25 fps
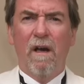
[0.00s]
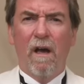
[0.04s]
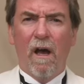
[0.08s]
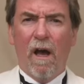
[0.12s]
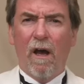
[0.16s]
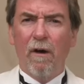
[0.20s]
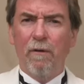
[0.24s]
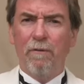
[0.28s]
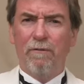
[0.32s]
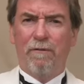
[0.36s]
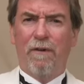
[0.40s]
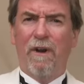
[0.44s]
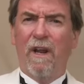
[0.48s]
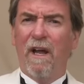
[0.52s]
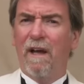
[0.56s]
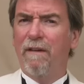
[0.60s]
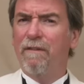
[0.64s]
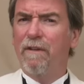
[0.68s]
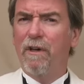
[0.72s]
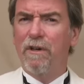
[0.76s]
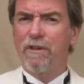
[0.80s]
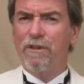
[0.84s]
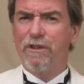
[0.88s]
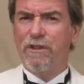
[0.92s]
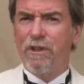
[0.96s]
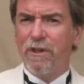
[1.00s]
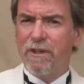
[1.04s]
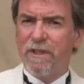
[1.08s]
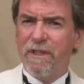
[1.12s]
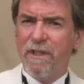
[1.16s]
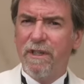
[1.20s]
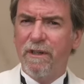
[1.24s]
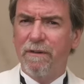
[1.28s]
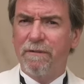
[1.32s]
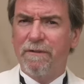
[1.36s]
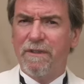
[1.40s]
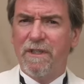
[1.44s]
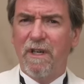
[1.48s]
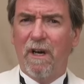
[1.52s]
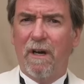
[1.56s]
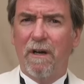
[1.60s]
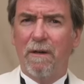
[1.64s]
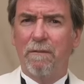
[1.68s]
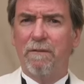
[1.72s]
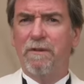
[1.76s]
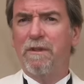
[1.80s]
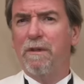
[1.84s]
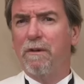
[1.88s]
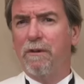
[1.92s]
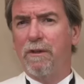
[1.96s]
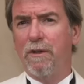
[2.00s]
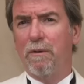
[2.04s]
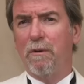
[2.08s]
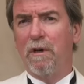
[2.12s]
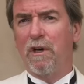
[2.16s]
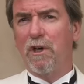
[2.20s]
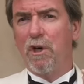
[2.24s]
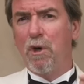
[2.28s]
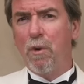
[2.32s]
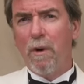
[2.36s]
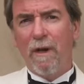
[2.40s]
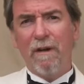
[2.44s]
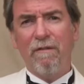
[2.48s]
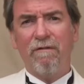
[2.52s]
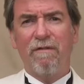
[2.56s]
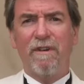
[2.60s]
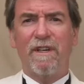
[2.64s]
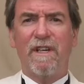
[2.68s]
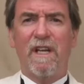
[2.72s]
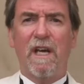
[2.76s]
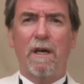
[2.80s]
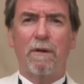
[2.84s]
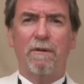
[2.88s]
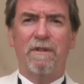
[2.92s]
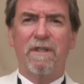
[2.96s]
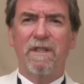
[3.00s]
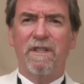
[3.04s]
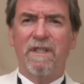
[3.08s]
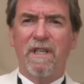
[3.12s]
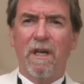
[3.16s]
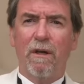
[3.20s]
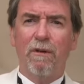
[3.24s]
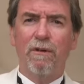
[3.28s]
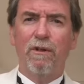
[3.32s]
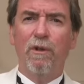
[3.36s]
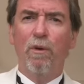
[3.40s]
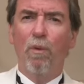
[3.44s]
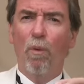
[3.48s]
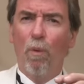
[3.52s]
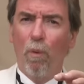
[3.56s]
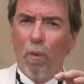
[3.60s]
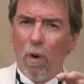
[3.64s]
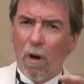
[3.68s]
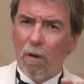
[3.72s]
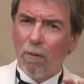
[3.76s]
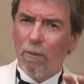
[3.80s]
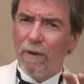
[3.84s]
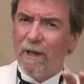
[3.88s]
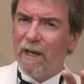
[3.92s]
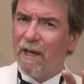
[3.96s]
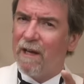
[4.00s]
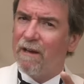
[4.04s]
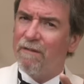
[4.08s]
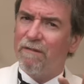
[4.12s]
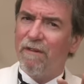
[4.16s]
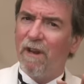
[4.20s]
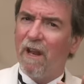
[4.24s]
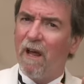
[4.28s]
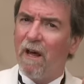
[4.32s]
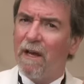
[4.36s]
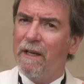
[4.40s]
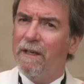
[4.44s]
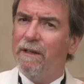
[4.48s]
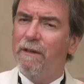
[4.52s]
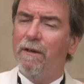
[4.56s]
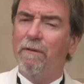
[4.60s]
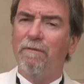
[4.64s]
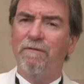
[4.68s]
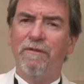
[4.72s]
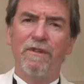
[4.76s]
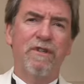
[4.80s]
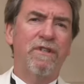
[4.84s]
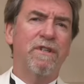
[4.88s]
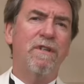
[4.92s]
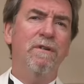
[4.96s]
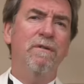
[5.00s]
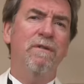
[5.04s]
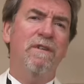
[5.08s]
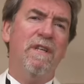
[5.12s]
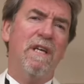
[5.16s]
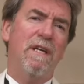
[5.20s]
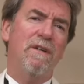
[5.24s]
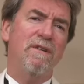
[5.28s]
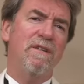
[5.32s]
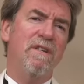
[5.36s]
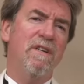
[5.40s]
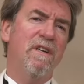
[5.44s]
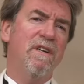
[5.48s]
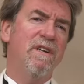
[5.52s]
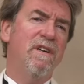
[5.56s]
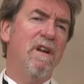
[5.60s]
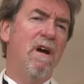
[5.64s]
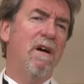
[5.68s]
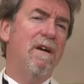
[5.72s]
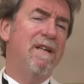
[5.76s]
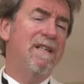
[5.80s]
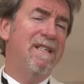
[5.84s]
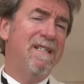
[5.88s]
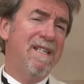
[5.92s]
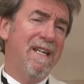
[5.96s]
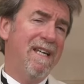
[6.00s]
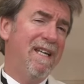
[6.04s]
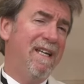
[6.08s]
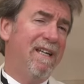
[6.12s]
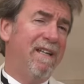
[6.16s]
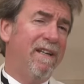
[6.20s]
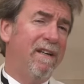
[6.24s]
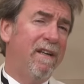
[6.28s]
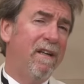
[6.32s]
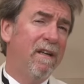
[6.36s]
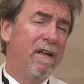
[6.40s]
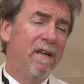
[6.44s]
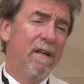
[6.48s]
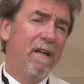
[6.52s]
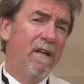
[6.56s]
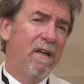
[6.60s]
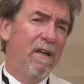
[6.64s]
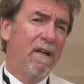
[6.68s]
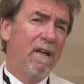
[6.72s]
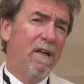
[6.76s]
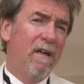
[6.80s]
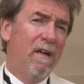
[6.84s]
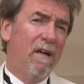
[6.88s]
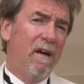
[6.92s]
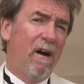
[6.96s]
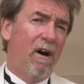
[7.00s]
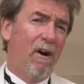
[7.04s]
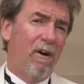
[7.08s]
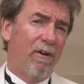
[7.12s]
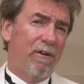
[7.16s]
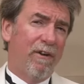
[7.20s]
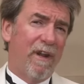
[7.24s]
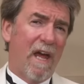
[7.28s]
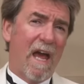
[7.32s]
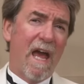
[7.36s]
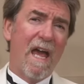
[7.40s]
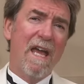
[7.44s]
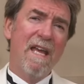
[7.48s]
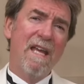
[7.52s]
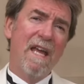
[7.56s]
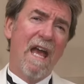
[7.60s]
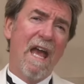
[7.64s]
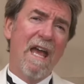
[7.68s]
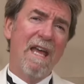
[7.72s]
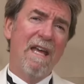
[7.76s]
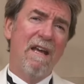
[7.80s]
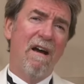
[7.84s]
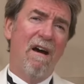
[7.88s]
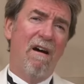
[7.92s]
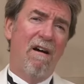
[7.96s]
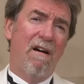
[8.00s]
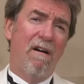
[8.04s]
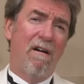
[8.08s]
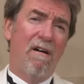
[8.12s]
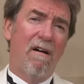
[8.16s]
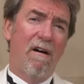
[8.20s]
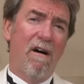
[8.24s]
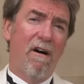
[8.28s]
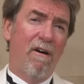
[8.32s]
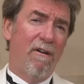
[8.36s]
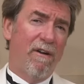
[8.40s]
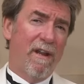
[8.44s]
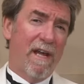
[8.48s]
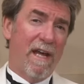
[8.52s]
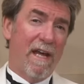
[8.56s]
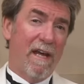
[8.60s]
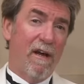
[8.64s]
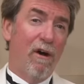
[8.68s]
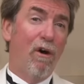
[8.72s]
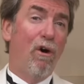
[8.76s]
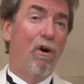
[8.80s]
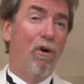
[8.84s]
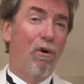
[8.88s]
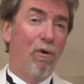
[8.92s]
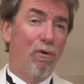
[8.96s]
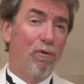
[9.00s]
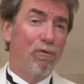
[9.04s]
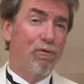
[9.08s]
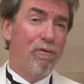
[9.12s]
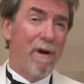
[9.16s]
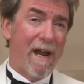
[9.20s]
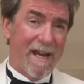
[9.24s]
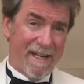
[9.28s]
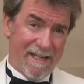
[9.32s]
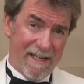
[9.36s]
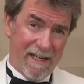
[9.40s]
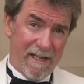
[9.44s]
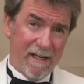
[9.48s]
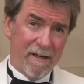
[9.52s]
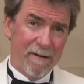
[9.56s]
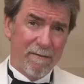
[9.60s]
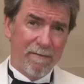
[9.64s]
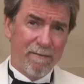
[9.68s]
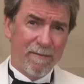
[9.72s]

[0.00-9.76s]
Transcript: Hopefully I've got just enough time to do a quick video to tell you what we have lined up for 2019 on AAR On Air already.